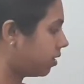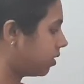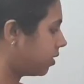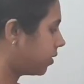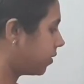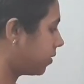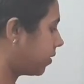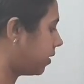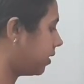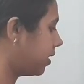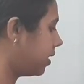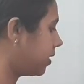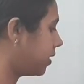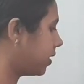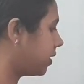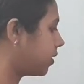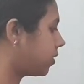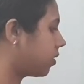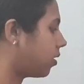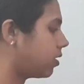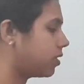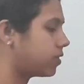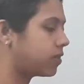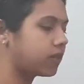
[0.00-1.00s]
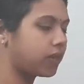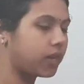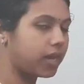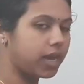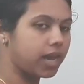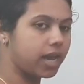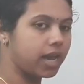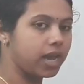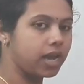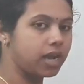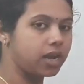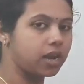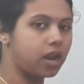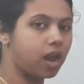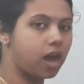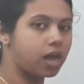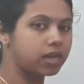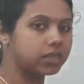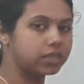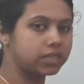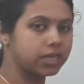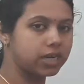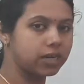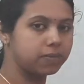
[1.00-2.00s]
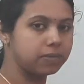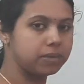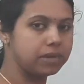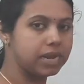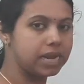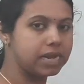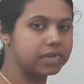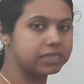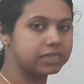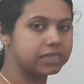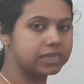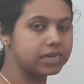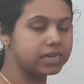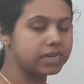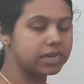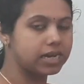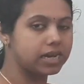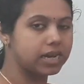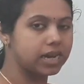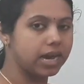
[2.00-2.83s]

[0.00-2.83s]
So this is also a non-terminating,